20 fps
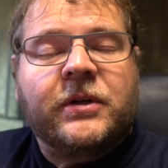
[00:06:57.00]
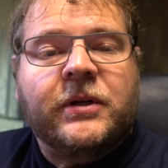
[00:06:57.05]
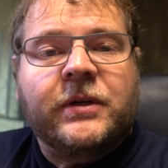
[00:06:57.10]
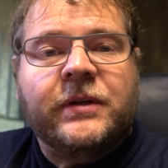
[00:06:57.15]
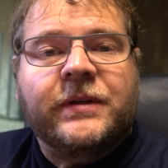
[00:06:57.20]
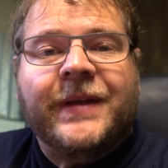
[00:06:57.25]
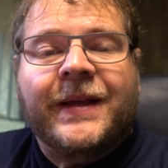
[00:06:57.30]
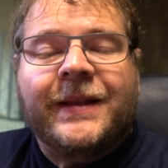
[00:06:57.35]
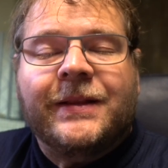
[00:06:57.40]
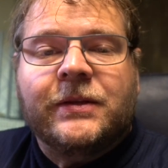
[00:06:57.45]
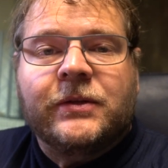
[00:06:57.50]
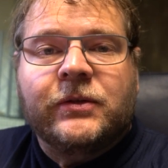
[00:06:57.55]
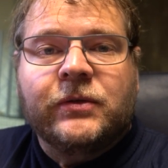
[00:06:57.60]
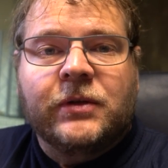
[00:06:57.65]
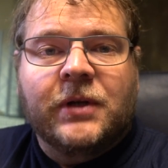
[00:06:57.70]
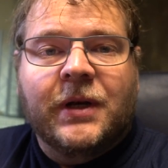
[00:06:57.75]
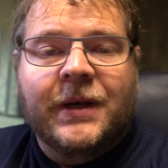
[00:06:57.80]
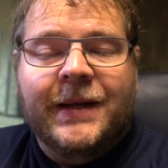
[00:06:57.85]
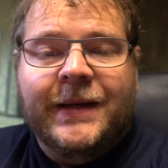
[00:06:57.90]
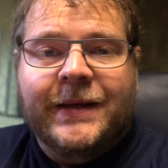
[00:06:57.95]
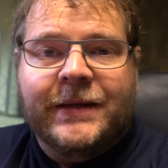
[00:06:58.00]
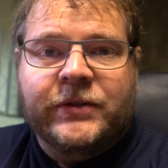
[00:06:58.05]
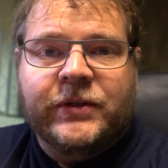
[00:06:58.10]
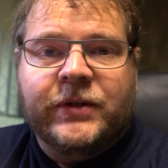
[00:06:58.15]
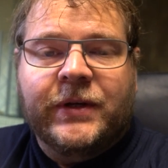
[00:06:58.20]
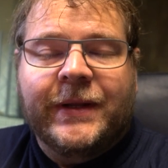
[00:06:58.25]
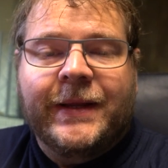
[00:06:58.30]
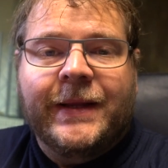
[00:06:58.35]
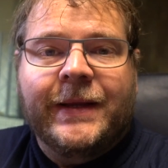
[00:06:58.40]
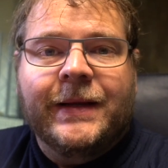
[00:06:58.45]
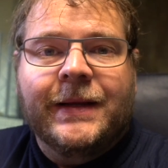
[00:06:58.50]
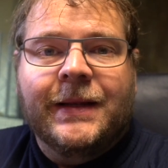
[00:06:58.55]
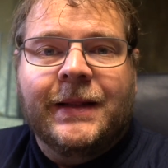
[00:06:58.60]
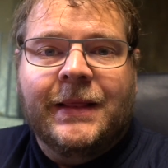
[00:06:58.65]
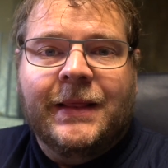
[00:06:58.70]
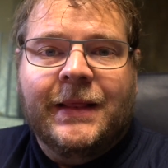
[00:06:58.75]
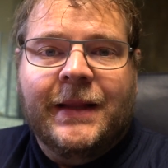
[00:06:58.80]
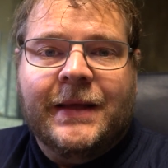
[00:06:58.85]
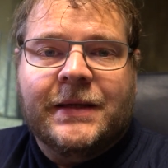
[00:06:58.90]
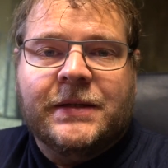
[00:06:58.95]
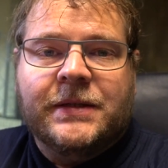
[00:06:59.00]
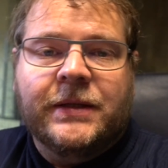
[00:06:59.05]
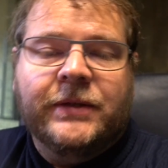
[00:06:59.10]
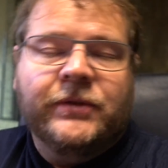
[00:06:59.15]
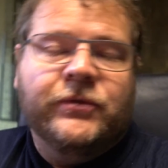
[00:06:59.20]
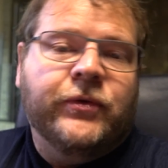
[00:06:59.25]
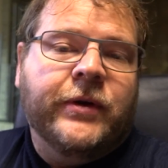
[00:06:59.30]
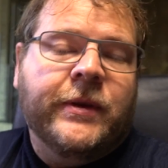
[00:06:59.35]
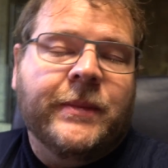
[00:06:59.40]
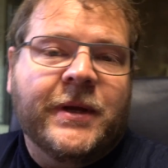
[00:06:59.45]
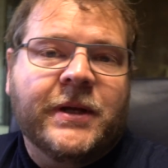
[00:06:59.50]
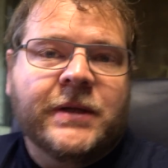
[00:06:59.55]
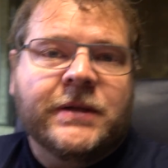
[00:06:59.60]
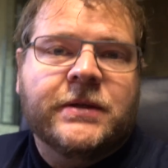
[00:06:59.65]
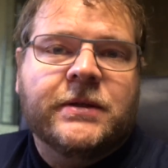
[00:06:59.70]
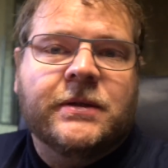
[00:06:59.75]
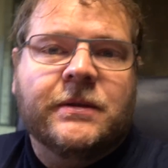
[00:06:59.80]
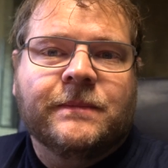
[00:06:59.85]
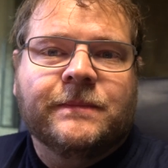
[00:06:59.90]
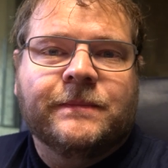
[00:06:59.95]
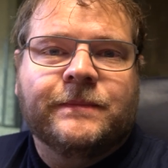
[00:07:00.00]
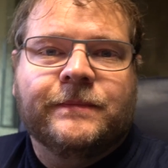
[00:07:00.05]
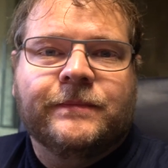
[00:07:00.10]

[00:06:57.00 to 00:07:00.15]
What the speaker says: it or not, that took literally less than 3 minutes.